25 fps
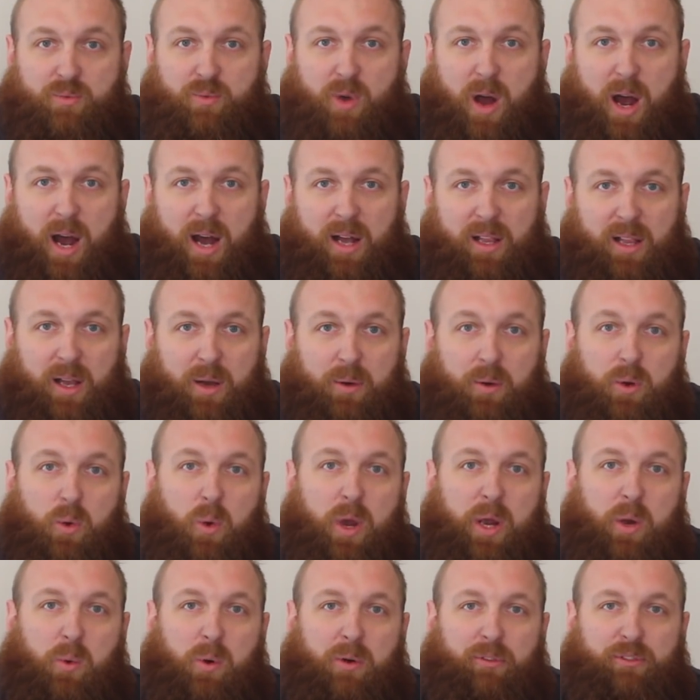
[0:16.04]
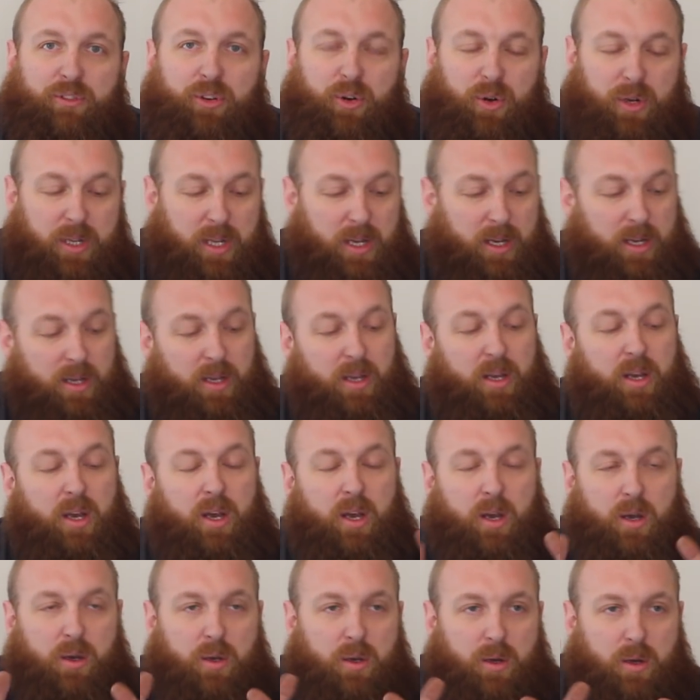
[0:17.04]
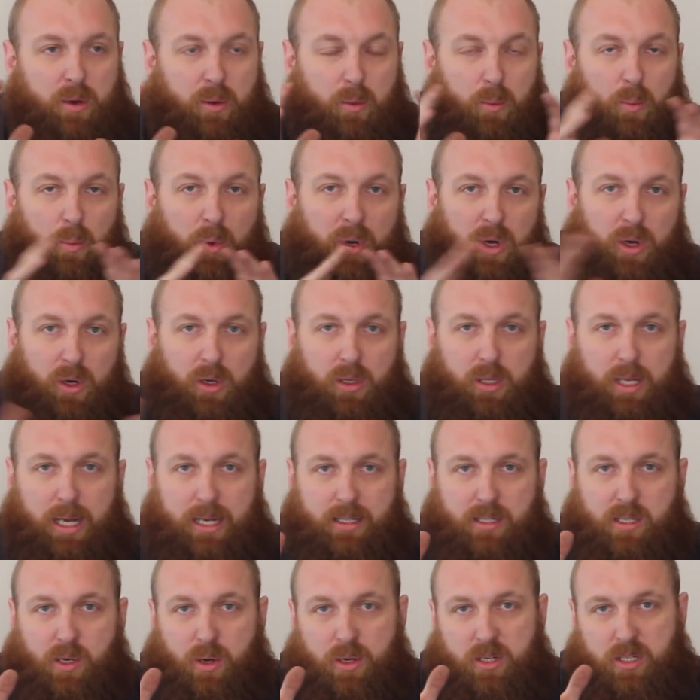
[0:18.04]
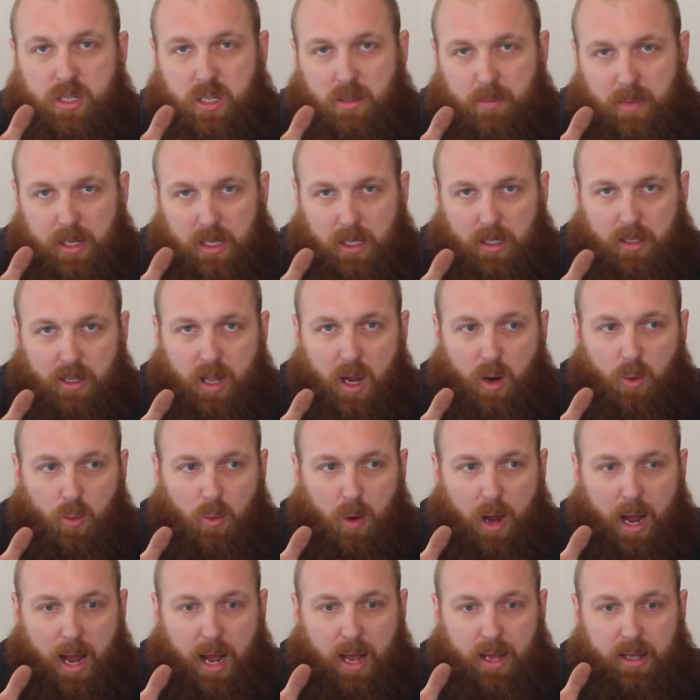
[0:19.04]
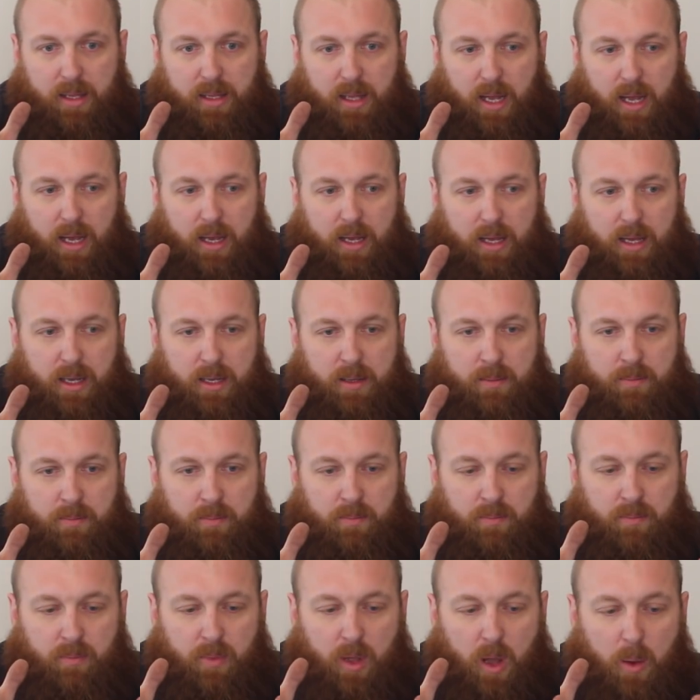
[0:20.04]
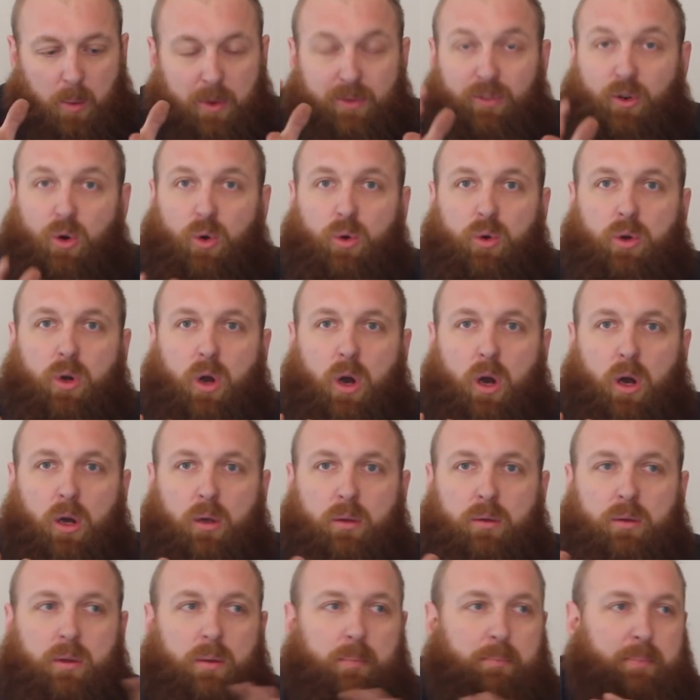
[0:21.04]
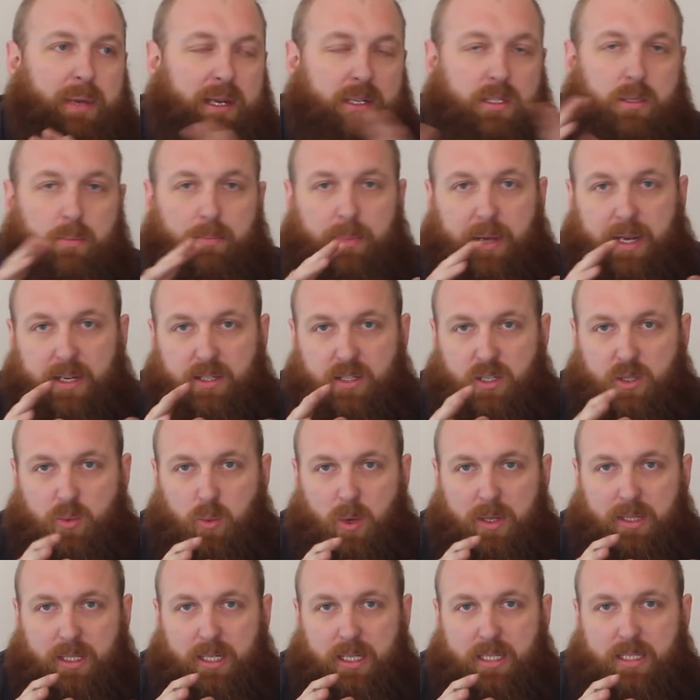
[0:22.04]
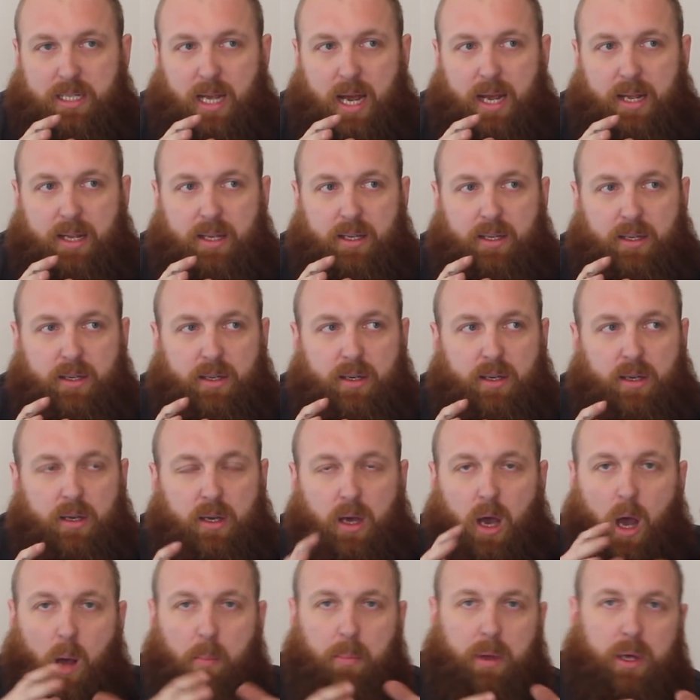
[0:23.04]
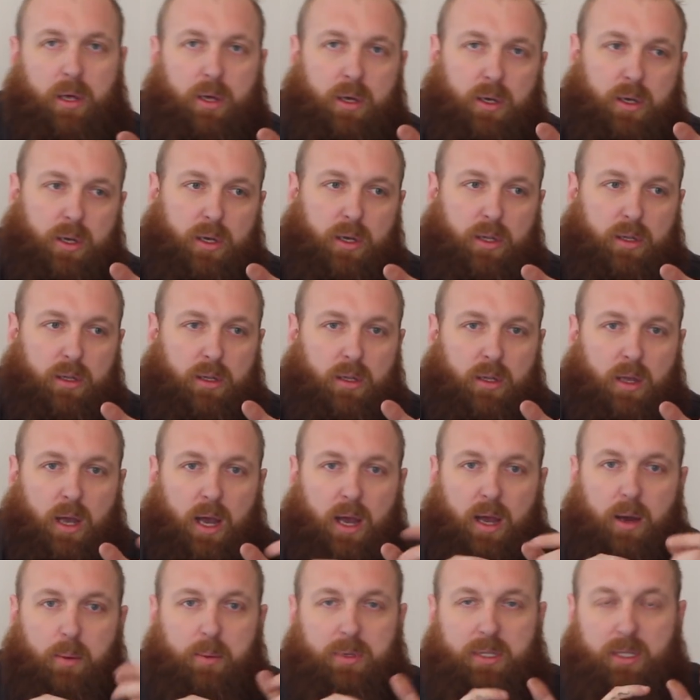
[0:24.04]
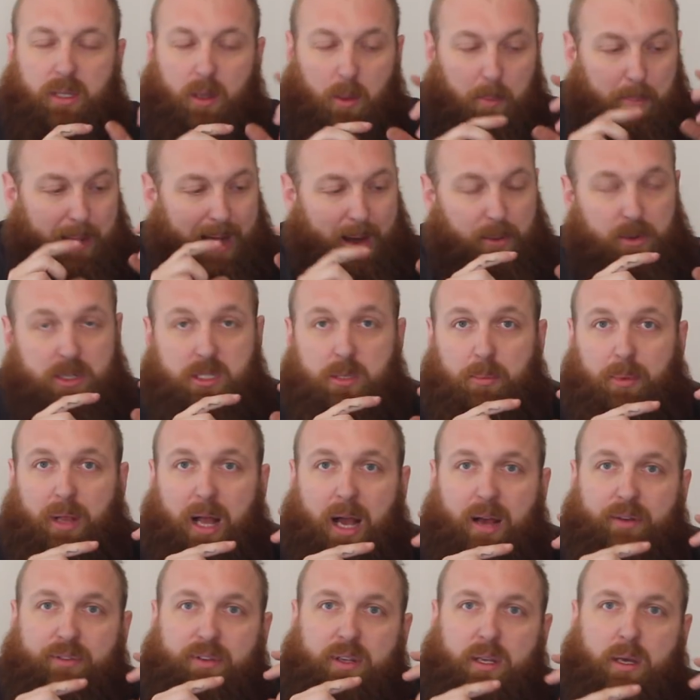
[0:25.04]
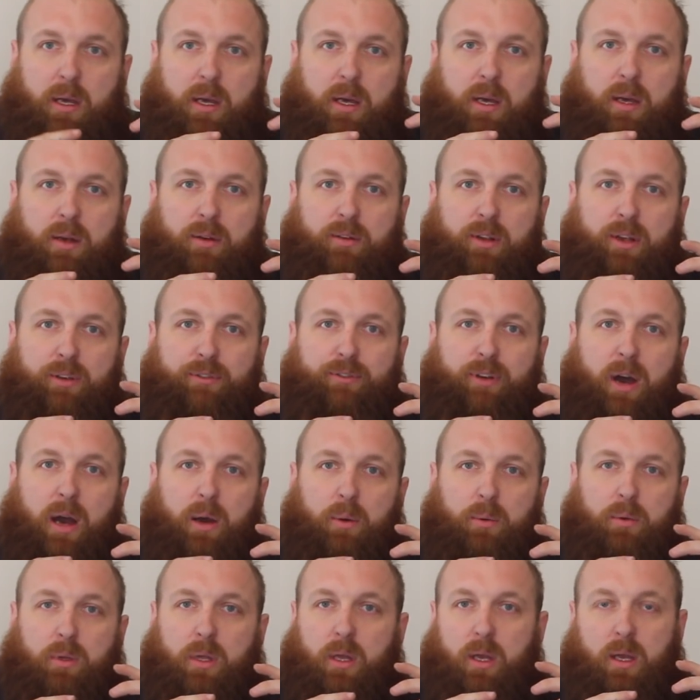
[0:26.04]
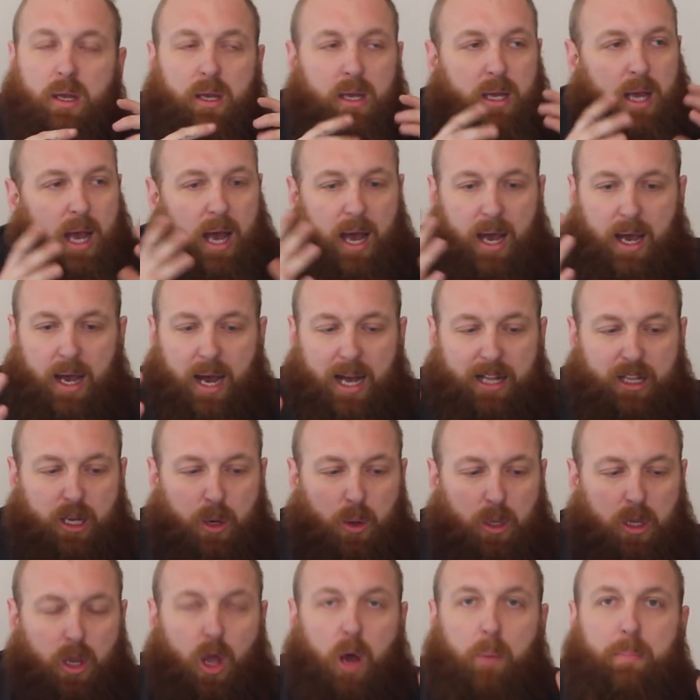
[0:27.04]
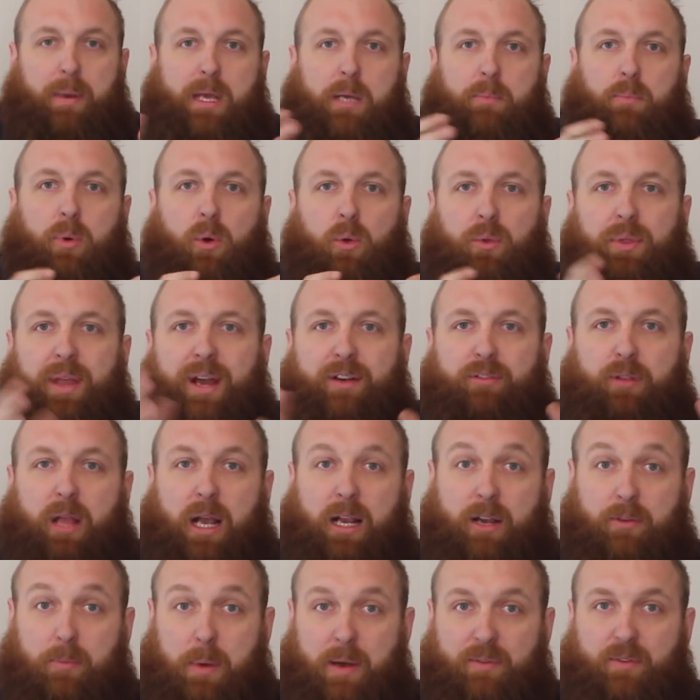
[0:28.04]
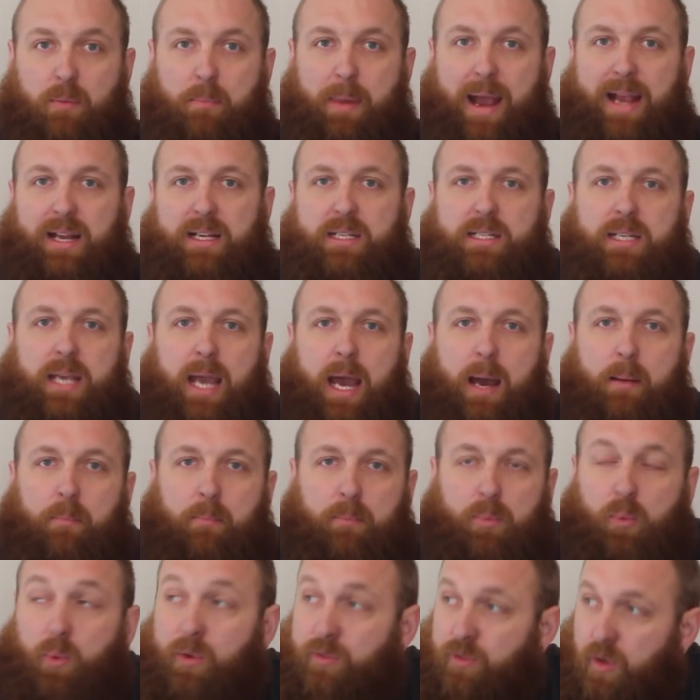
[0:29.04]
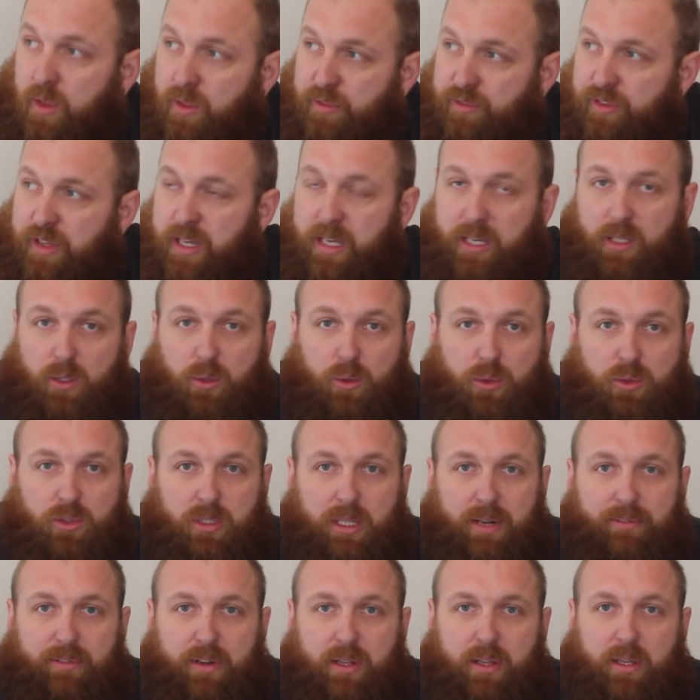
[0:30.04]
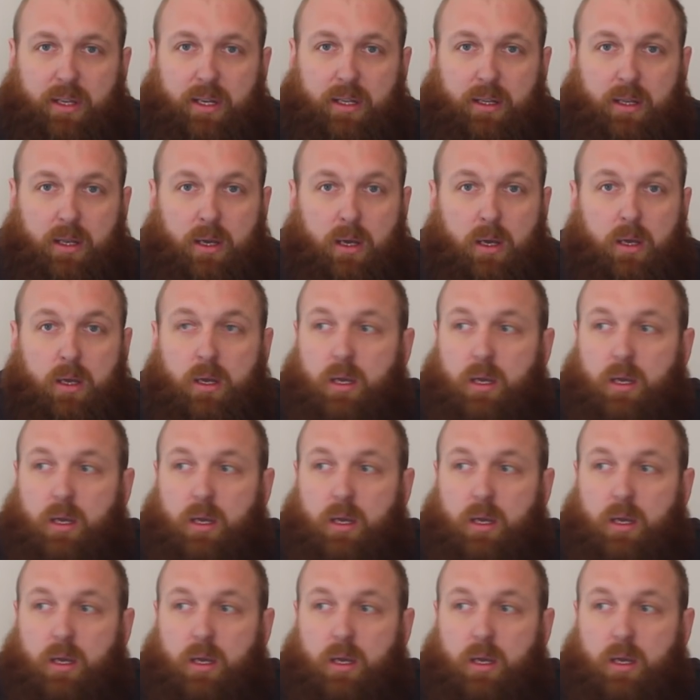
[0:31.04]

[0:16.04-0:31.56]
Right, hello, quick one for you. We all like to go into the middle of nowhere, and we've all got bits and pieces, whether you take a Bergen with a little power supply for your phone. I know a lot of people, they have like a bit of a base camp. We've got the vehicles and everything.